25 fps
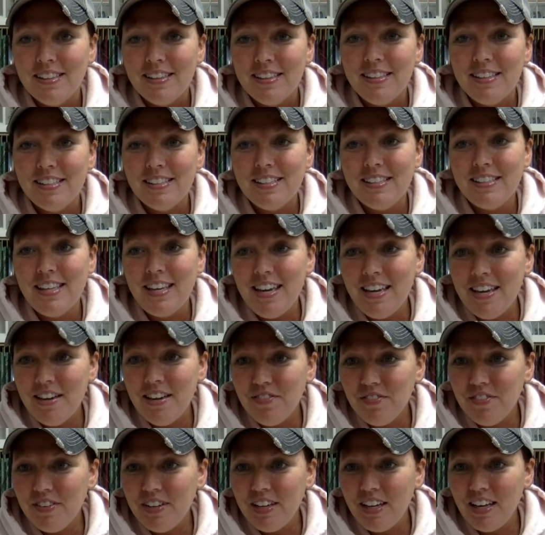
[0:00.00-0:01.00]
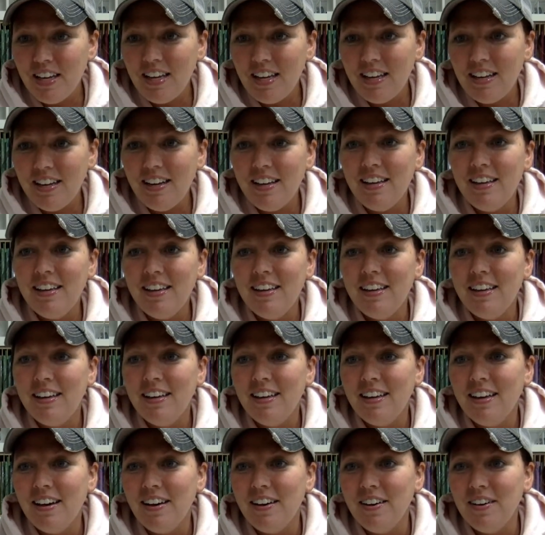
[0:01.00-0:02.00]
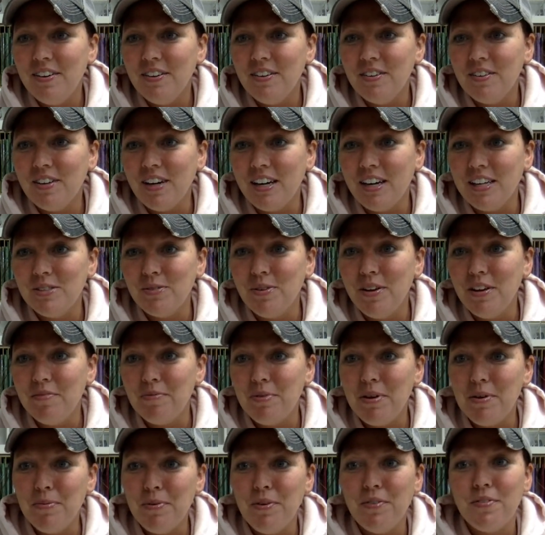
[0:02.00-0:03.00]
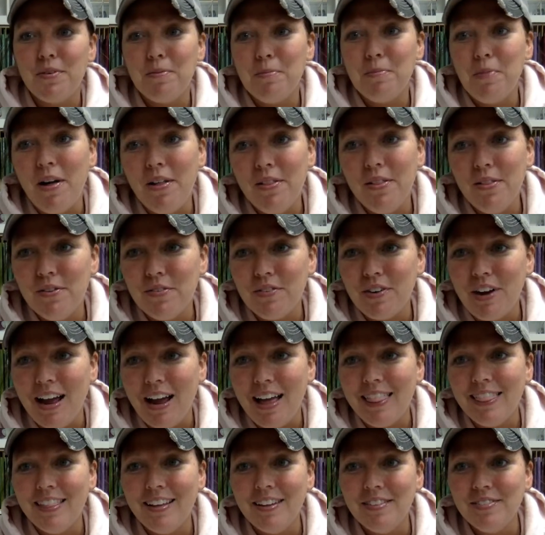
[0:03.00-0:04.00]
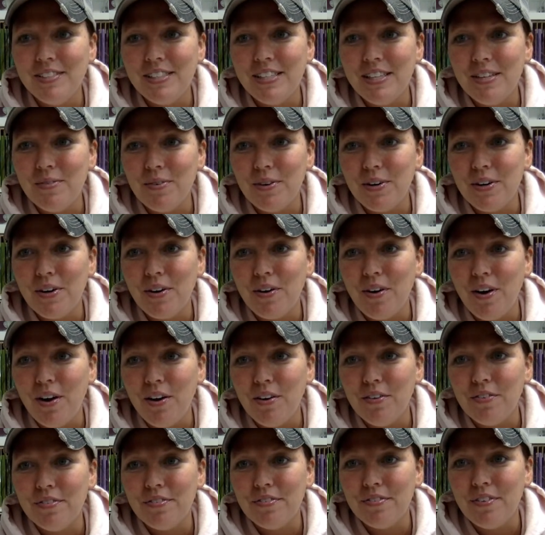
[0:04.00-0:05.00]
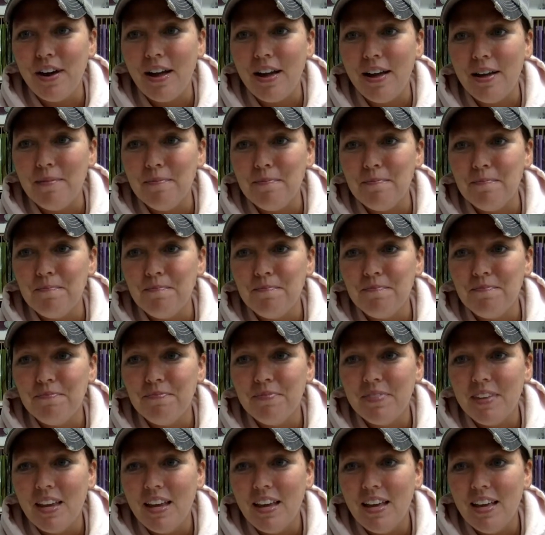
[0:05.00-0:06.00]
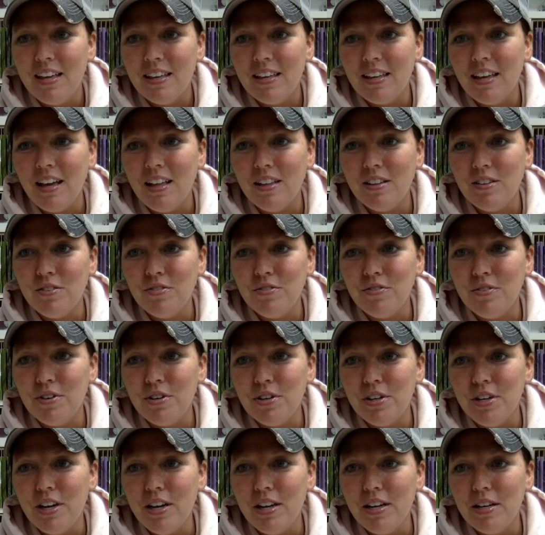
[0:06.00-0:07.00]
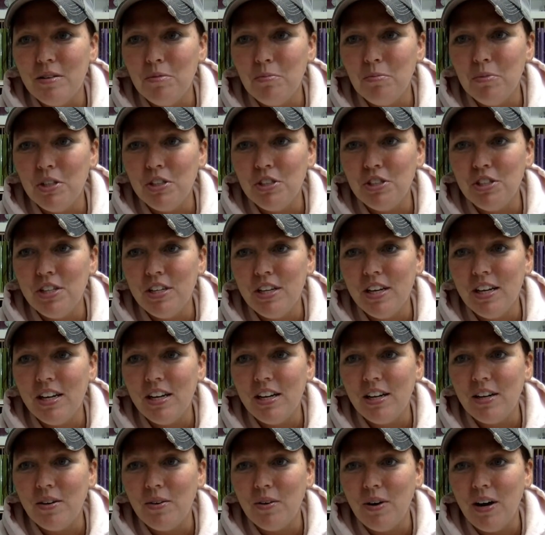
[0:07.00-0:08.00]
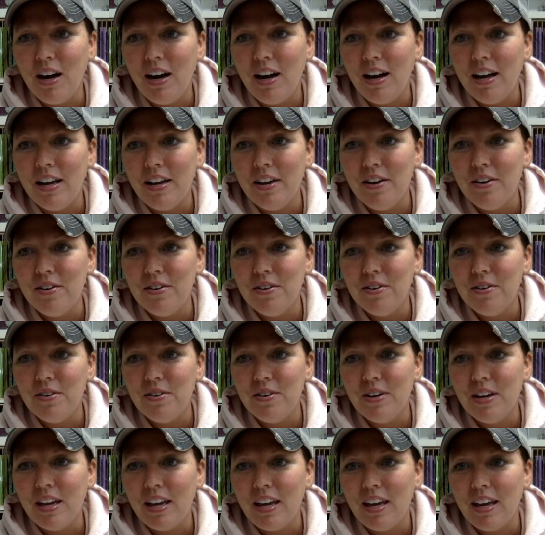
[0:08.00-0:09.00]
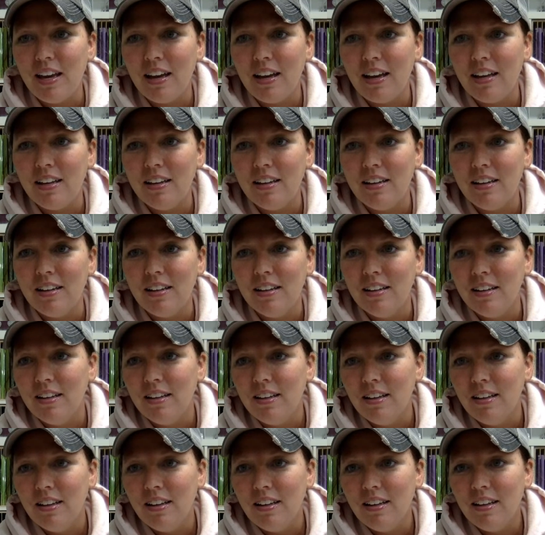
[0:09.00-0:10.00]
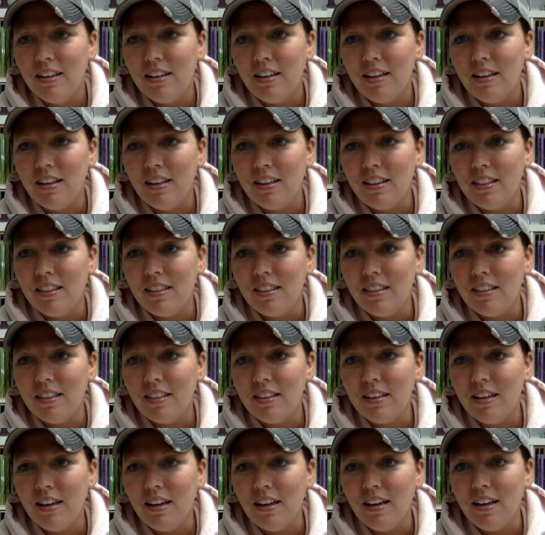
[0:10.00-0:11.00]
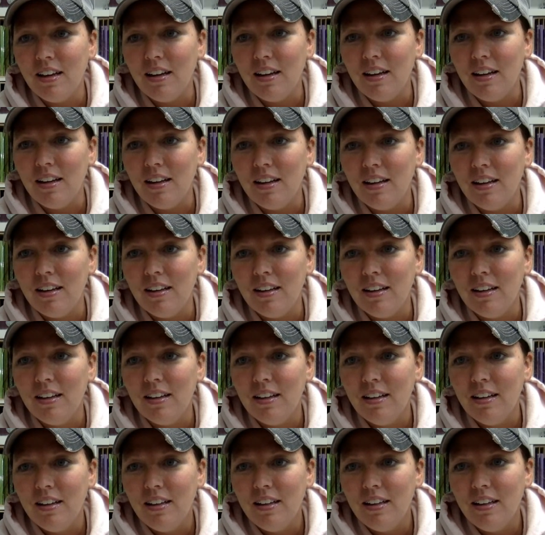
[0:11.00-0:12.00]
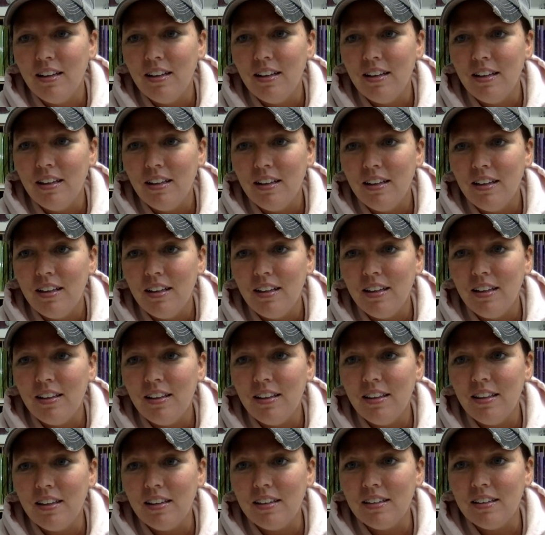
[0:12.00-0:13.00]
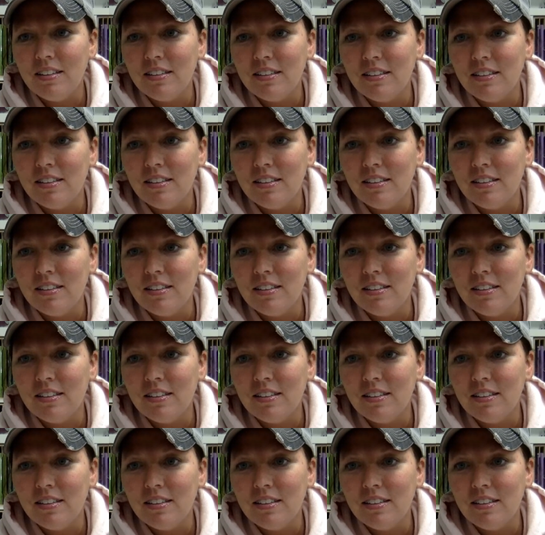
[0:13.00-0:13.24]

this evening. Oh gosh, we have people from all over. I love seeing where you're all from. California and Michigan and Ohio and uh, I think